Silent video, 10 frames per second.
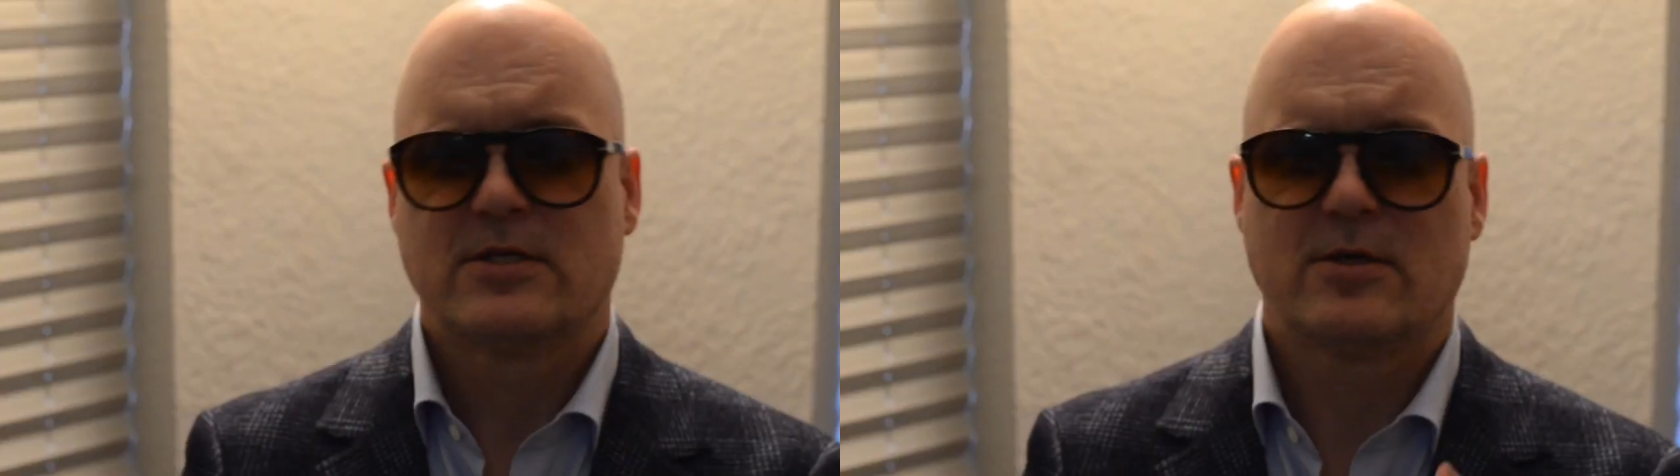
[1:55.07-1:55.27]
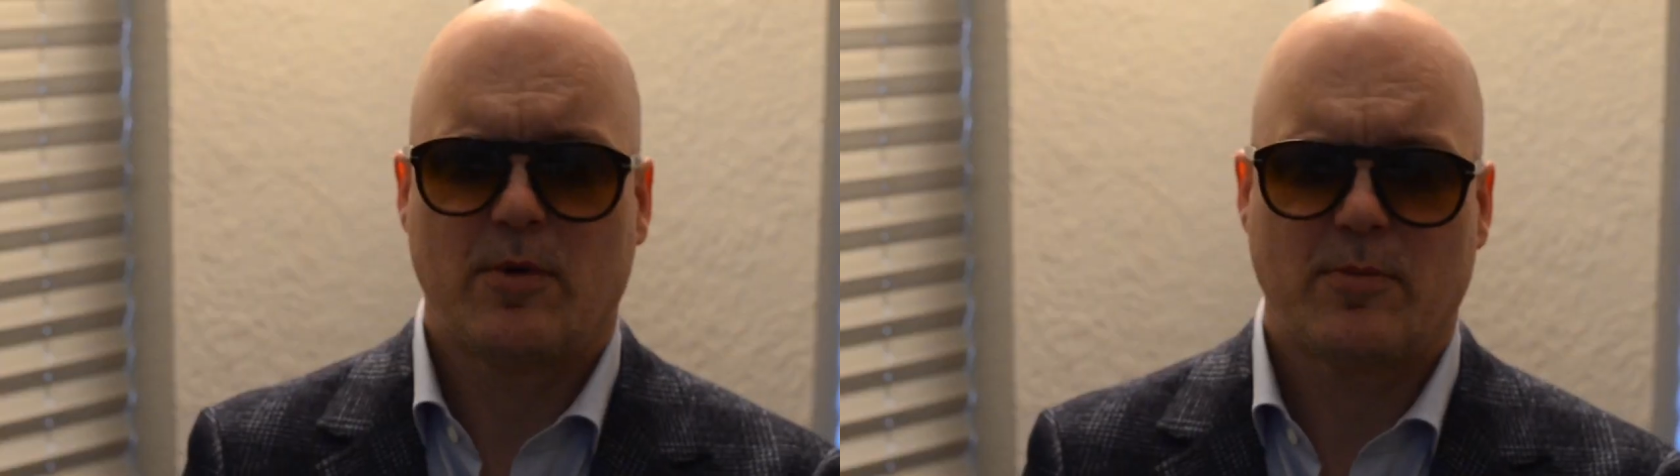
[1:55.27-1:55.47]

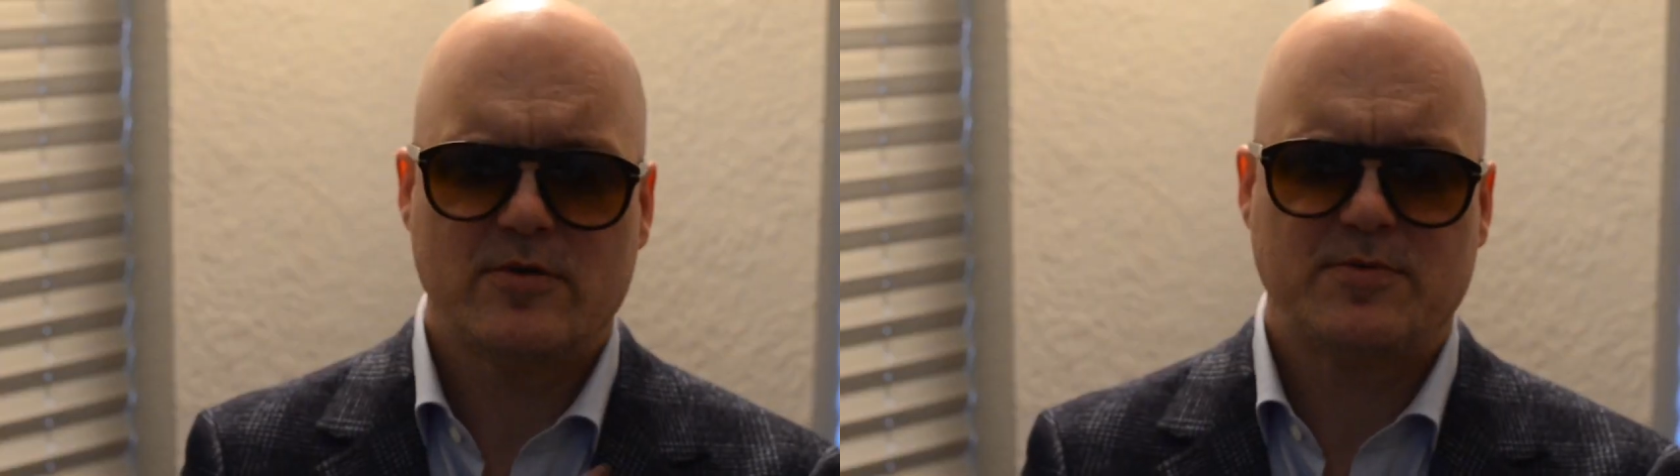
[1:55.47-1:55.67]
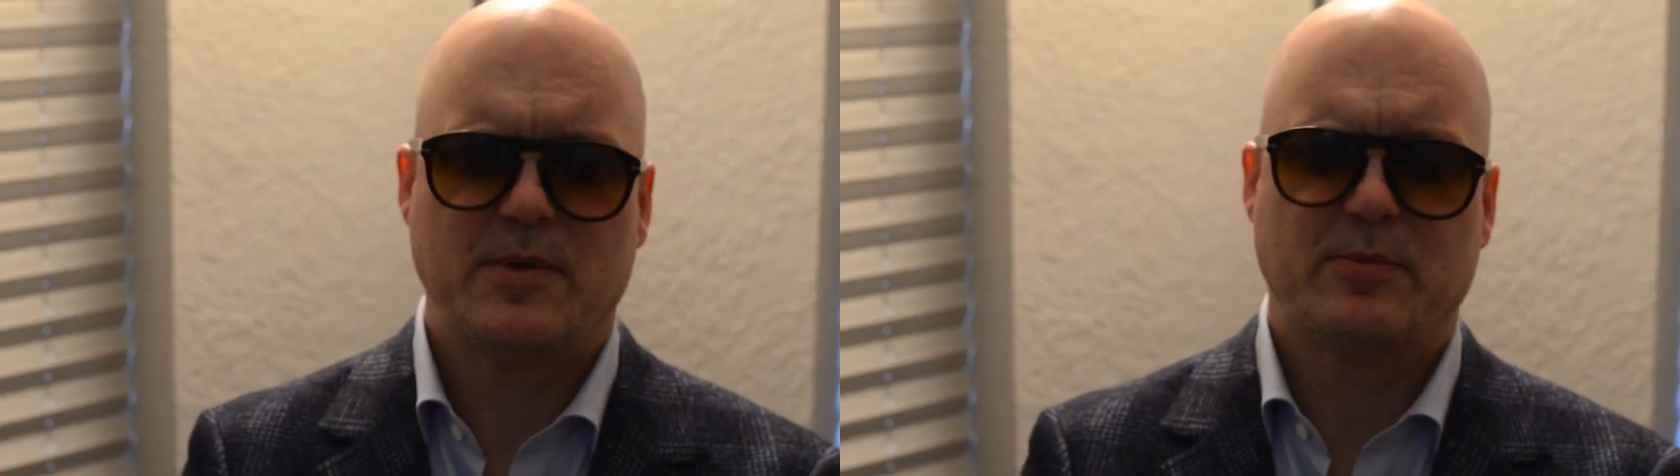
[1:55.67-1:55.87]
So what
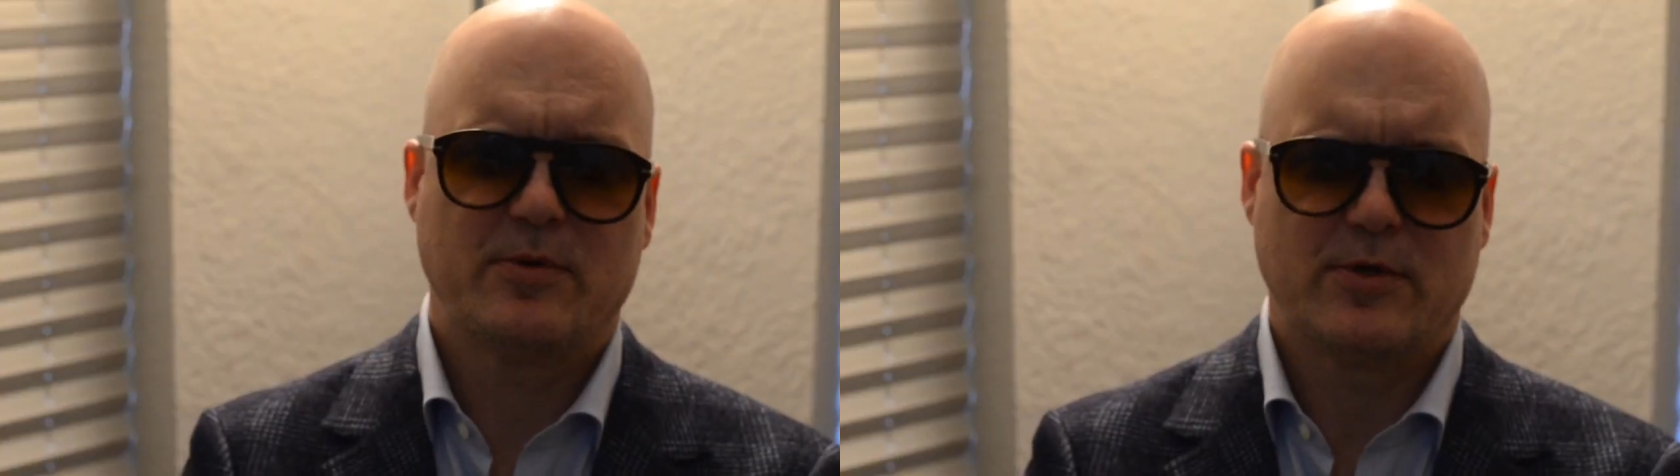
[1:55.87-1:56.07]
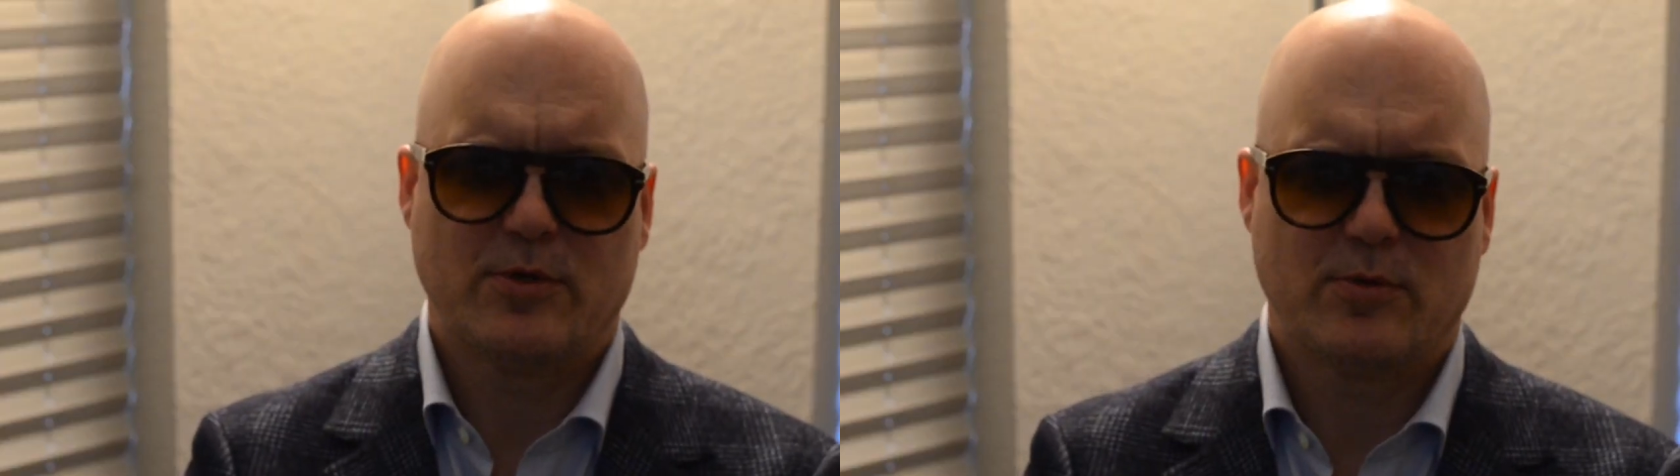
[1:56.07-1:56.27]
most
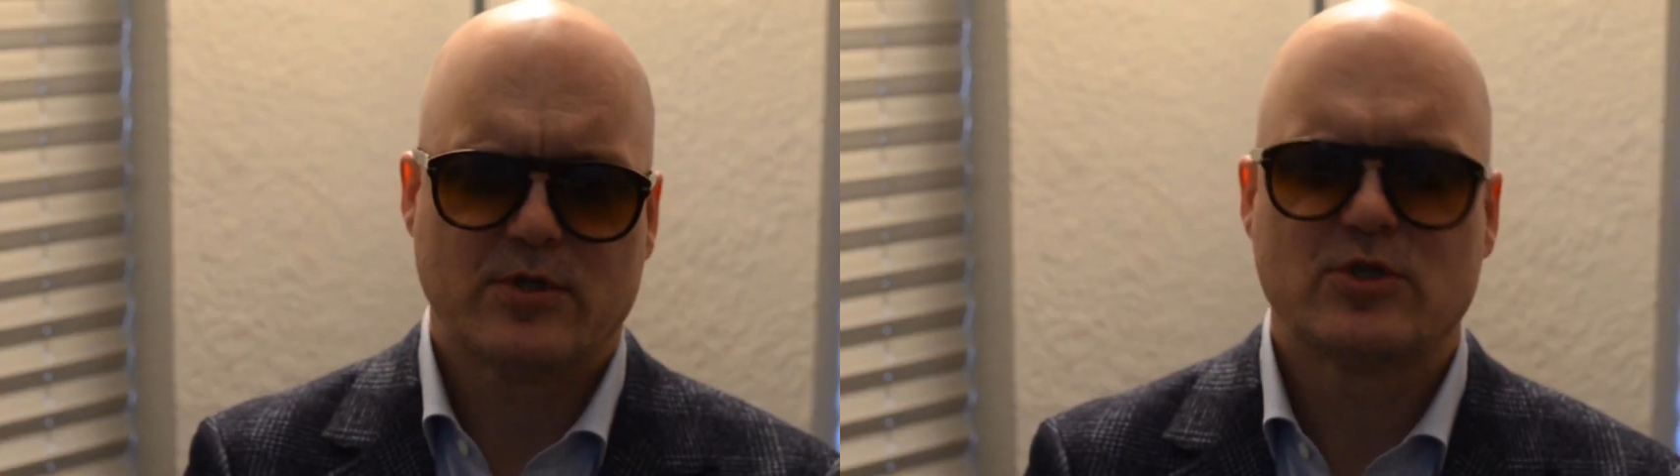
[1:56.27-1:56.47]
people do with